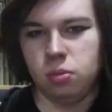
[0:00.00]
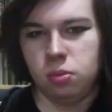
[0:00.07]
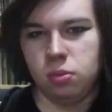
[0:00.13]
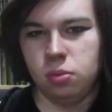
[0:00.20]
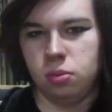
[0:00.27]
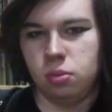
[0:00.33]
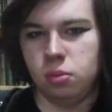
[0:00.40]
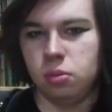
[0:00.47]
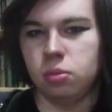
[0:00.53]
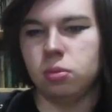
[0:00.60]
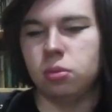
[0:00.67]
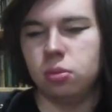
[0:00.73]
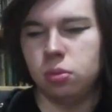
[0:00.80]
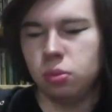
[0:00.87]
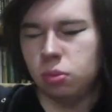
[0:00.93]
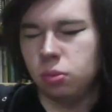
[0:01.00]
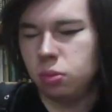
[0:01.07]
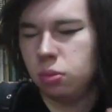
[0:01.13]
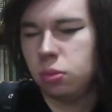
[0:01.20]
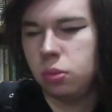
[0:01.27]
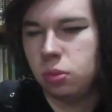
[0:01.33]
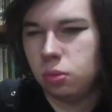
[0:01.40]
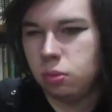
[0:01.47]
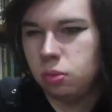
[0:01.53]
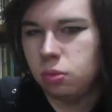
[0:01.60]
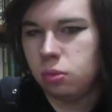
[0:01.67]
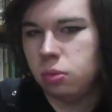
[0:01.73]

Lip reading: No one is speaking in this clip.